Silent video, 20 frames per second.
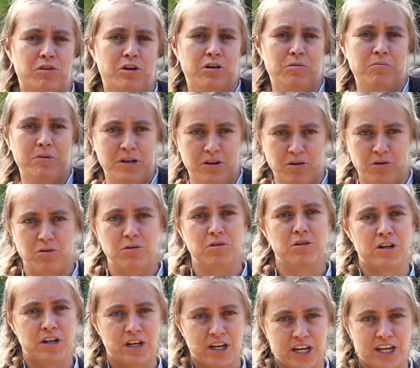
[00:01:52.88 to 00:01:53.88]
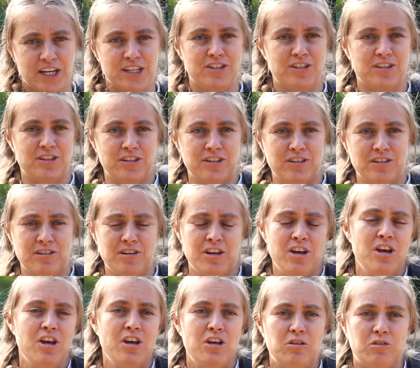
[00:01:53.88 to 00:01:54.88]
got to be coordinated.
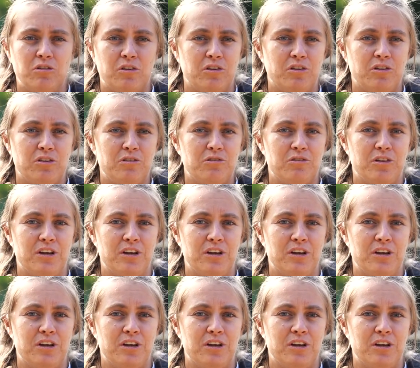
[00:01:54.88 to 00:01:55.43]
So you're